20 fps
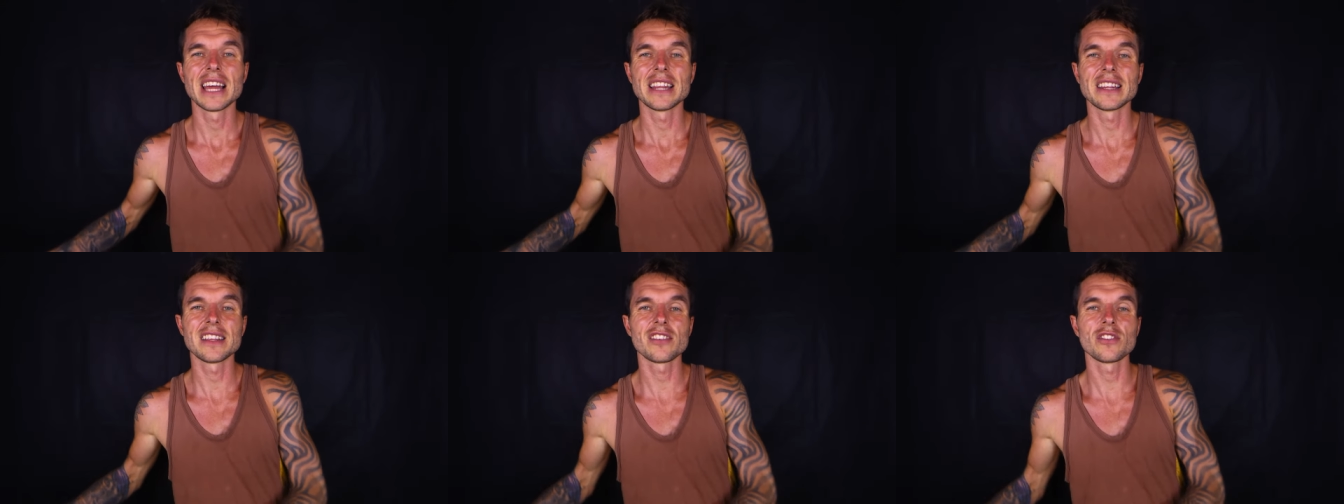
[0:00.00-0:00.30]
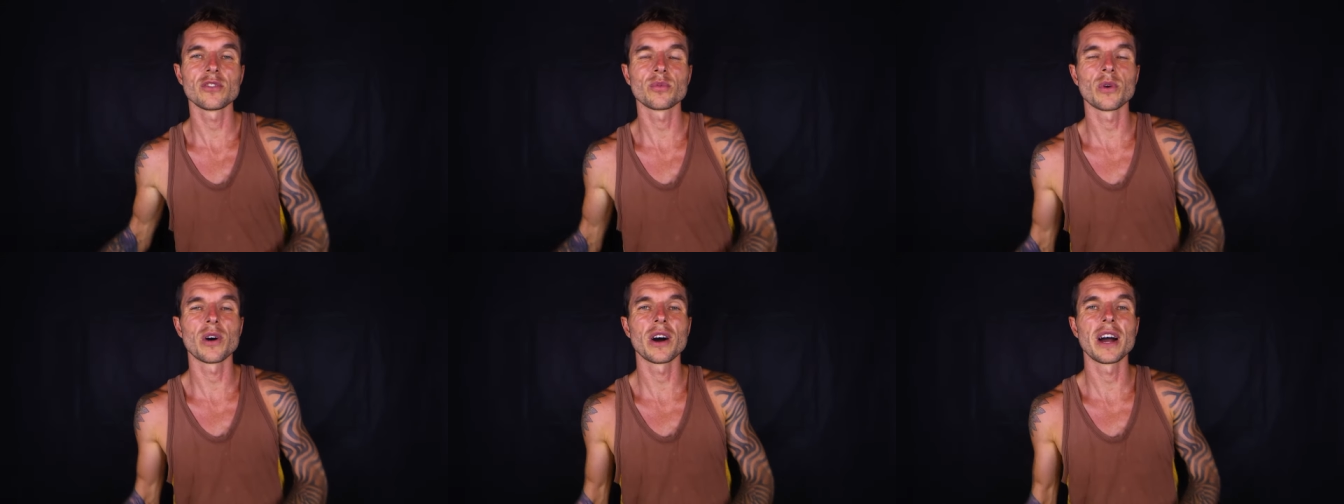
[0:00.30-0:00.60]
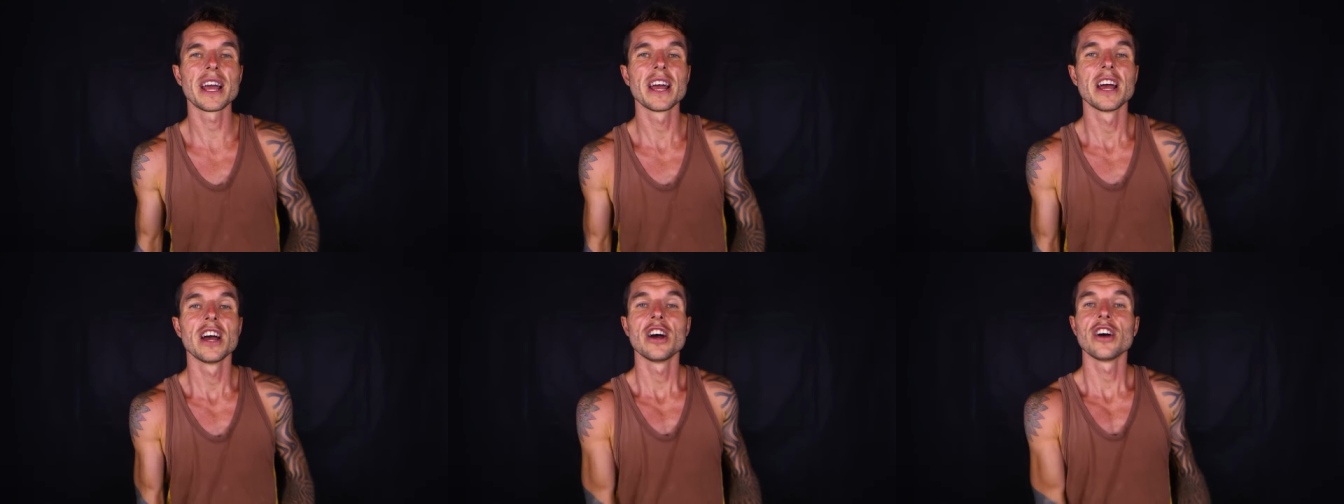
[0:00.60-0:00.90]
And this is
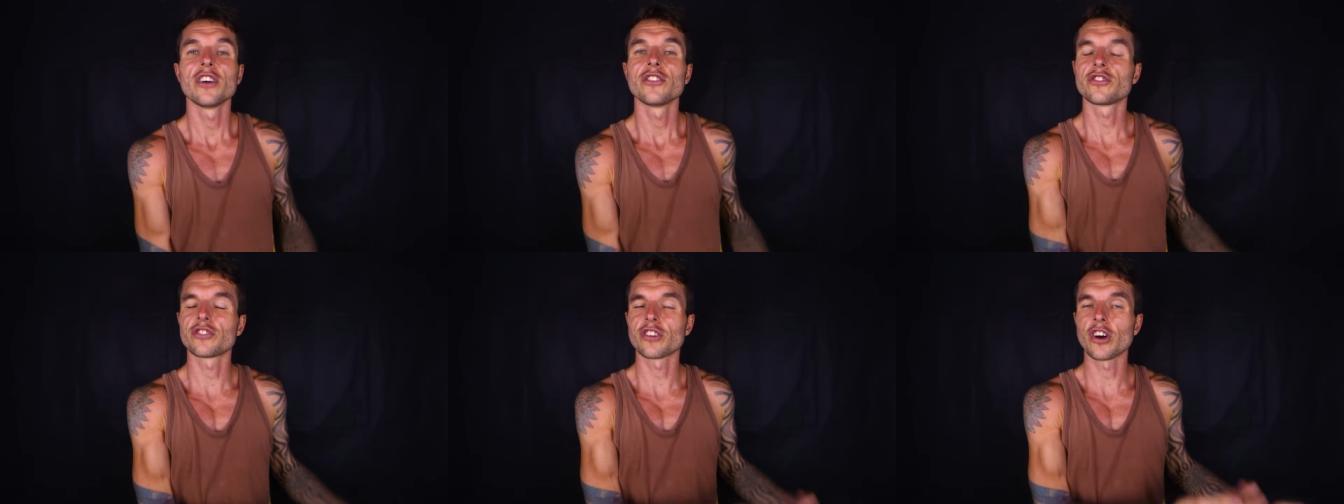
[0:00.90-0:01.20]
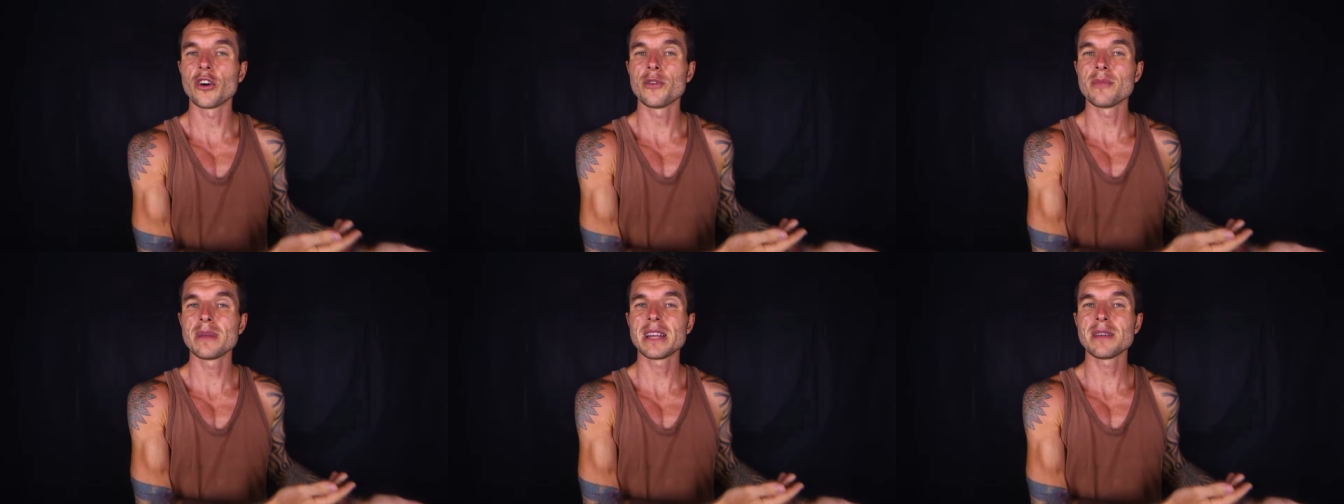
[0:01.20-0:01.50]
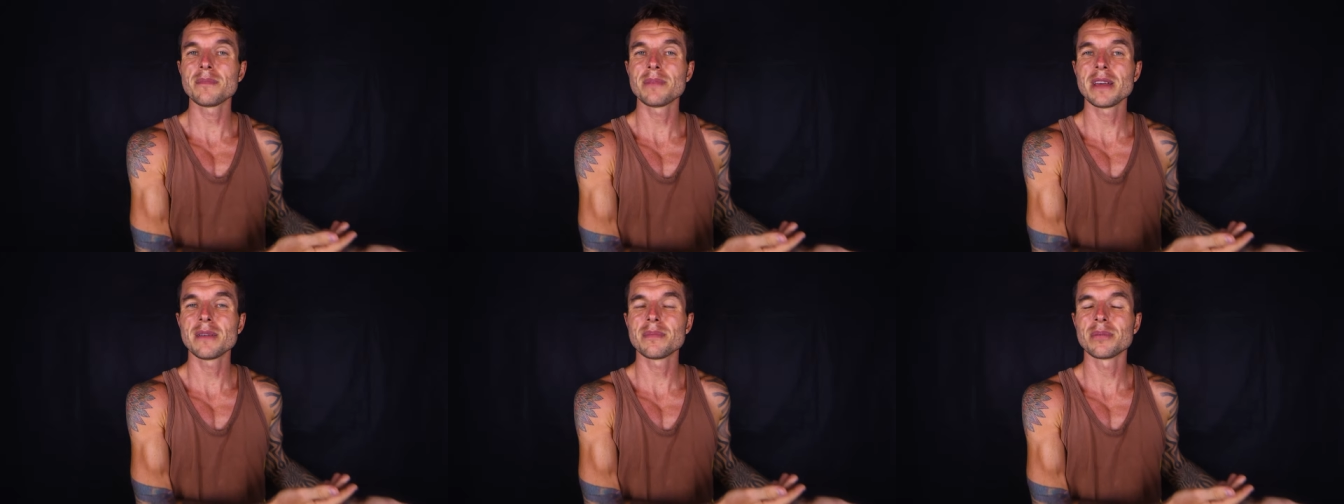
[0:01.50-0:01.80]
why so
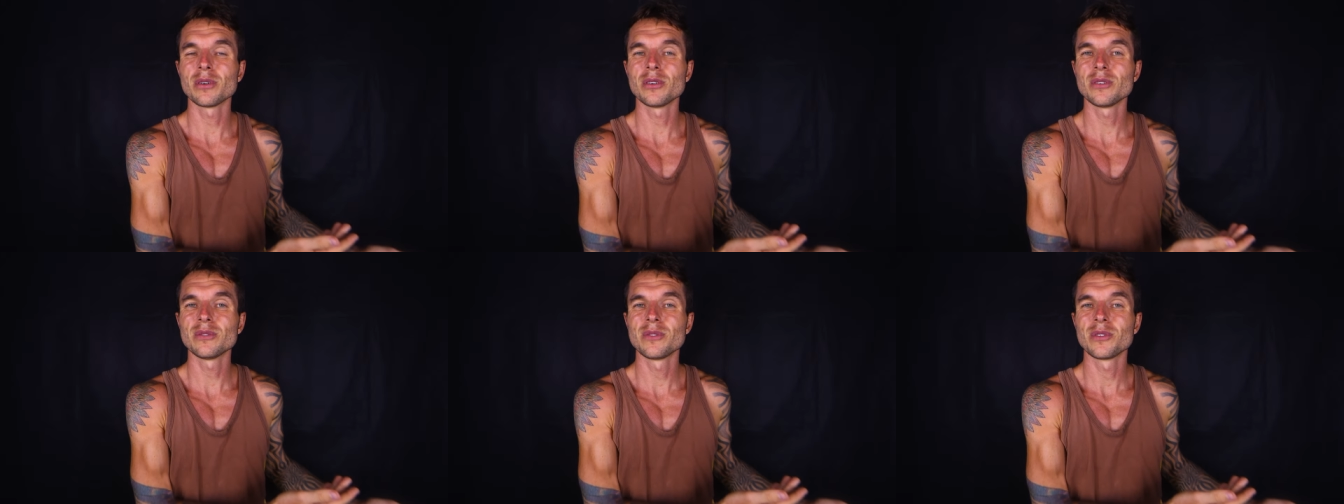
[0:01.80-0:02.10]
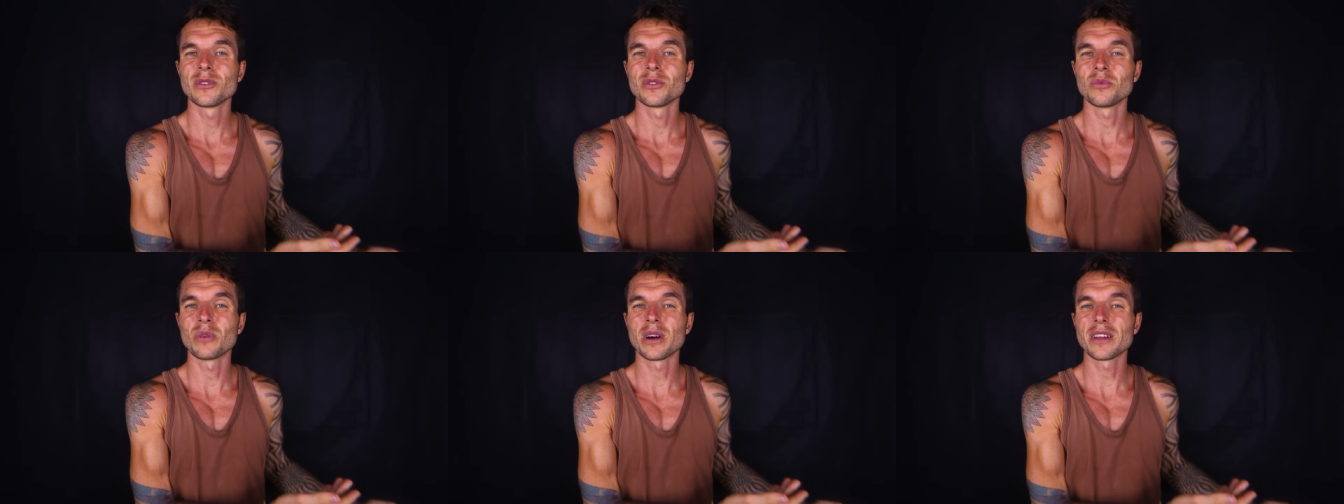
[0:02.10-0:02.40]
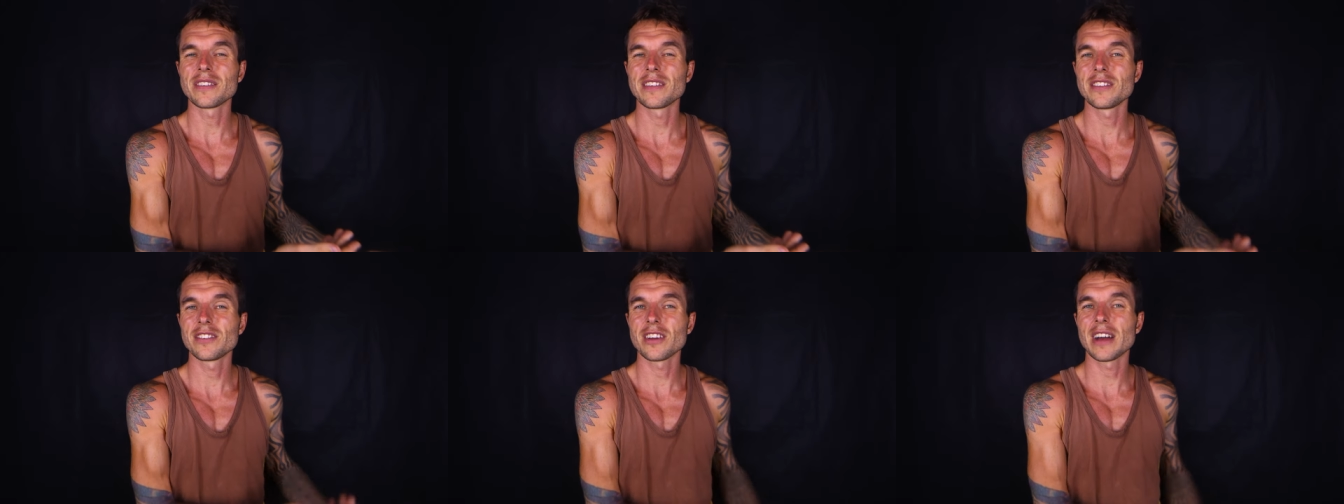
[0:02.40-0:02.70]
many people
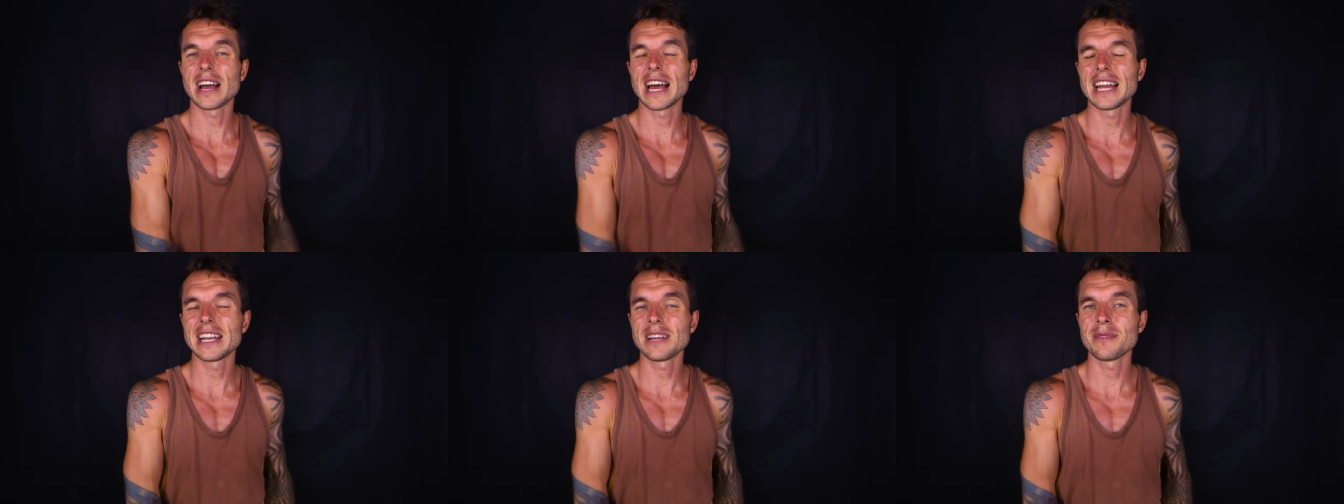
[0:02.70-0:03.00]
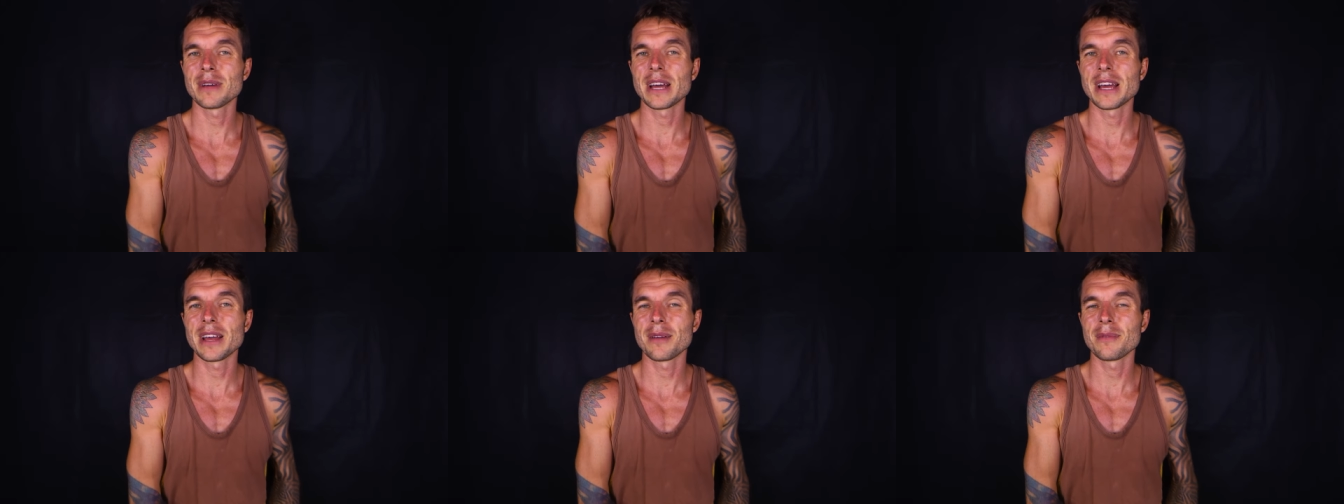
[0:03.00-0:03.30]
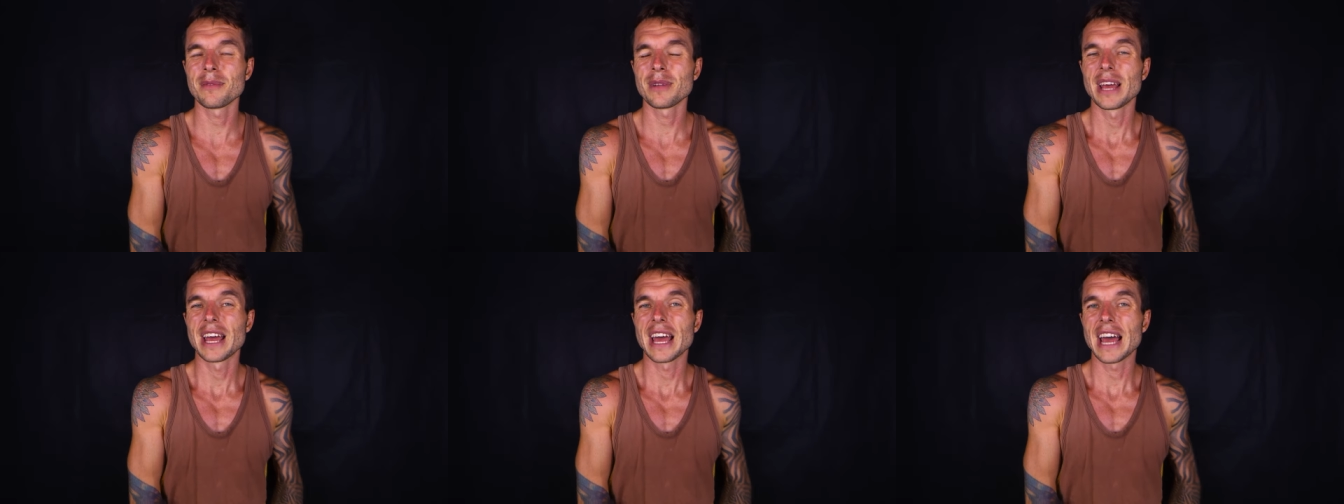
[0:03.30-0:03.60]
once they start adding
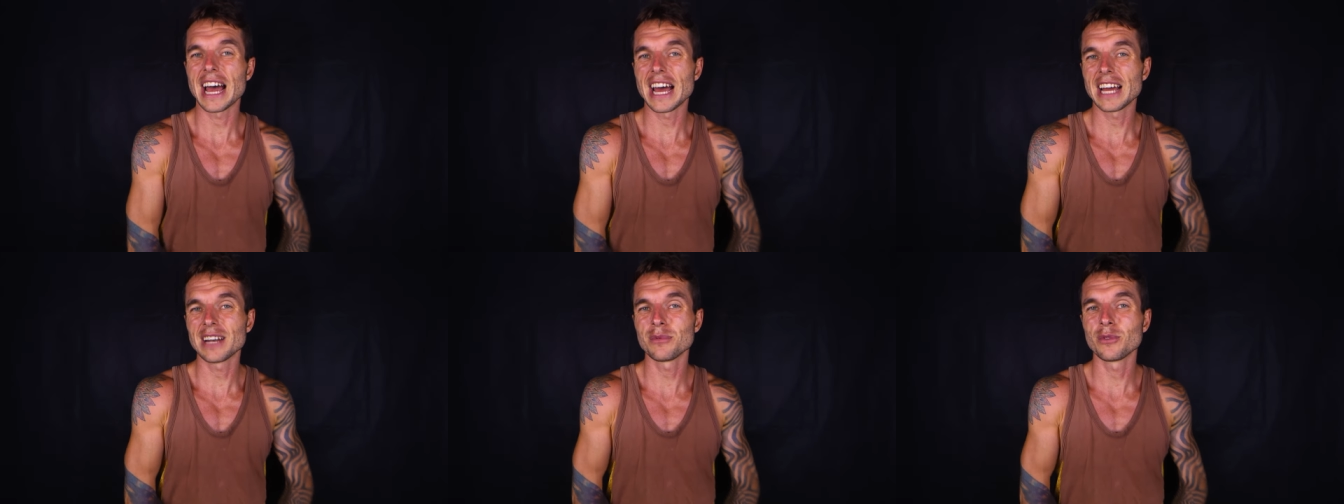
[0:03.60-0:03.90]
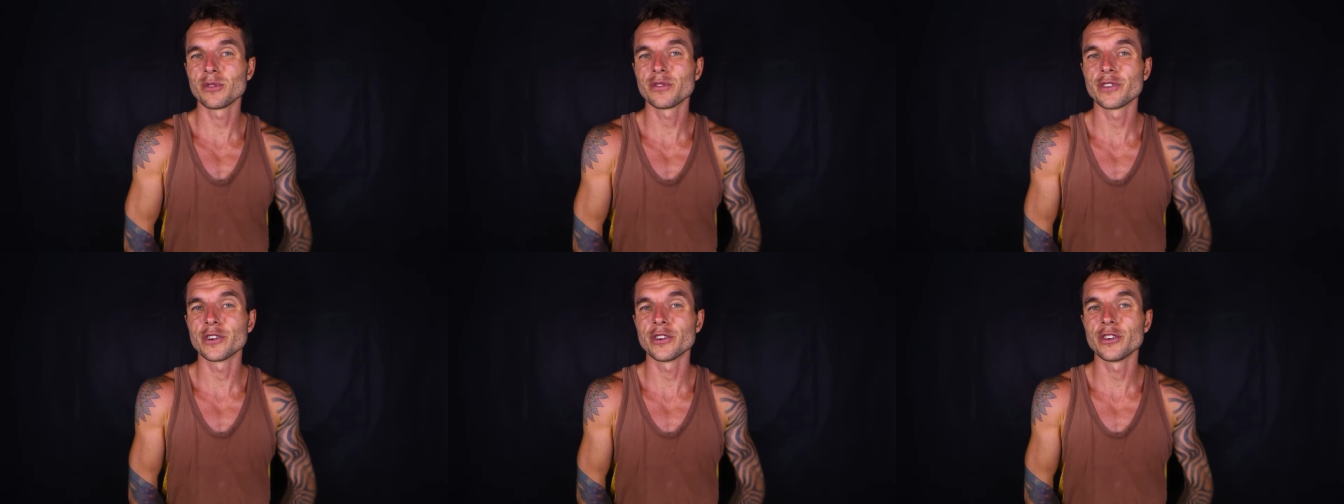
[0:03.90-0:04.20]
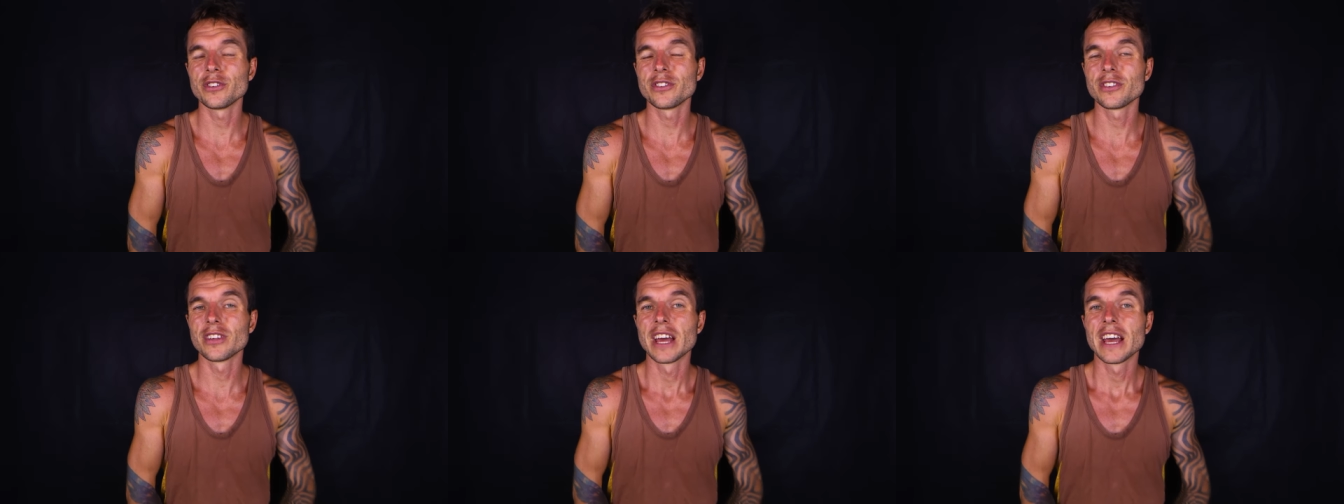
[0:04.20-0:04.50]
in animal
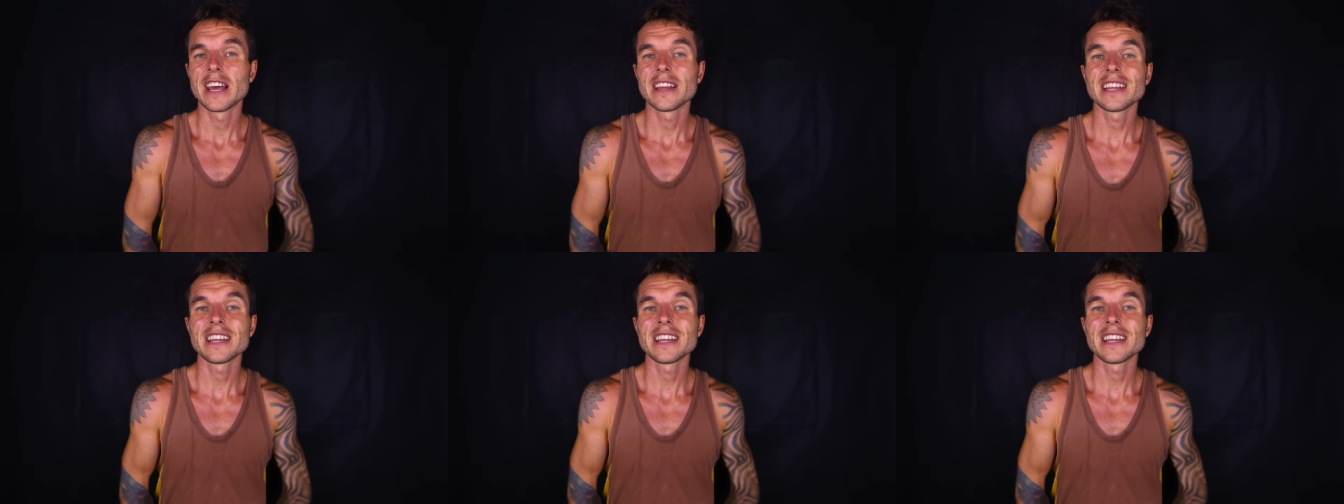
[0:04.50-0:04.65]
foods,